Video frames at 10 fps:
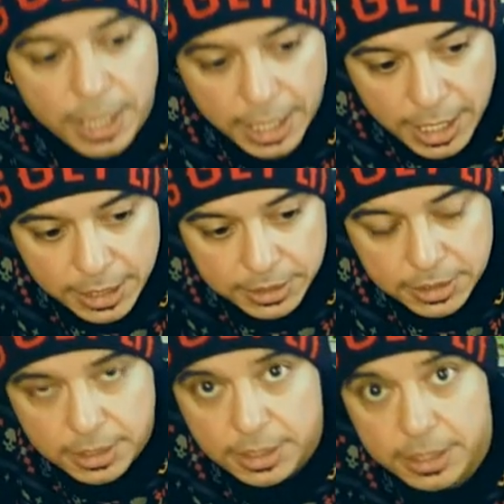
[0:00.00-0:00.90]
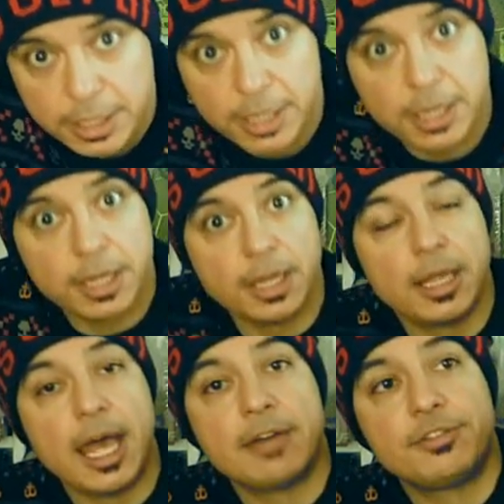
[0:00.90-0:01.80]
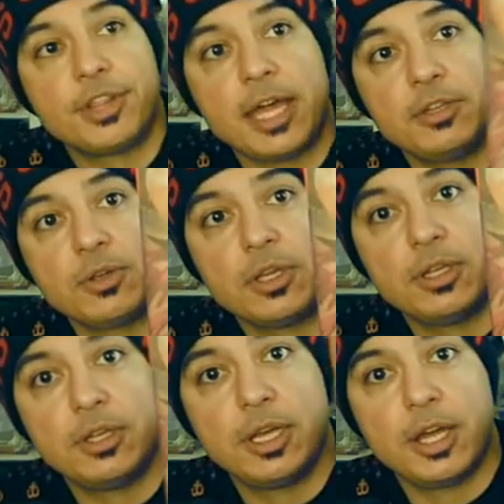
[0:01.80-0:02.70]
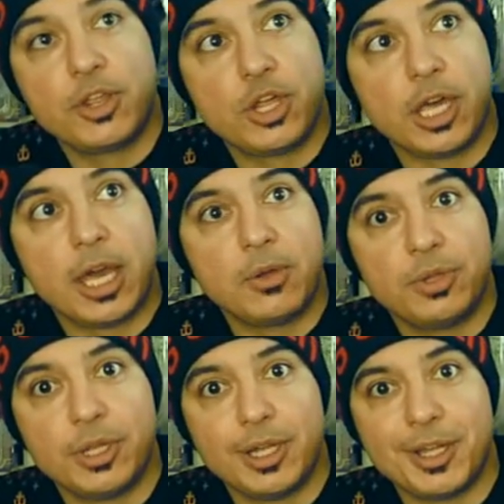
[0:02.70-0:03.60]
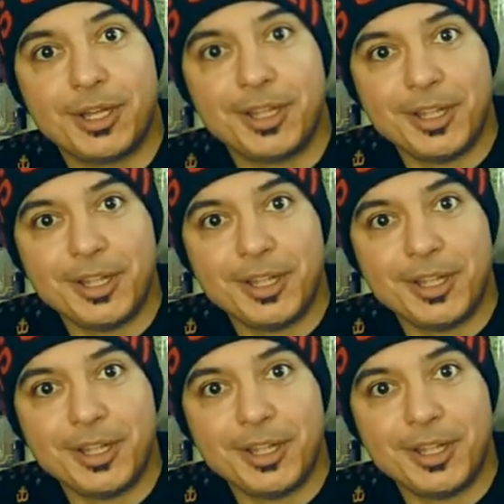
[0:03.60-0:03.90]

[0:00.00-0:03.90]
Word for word: And after that, you can uh, check out the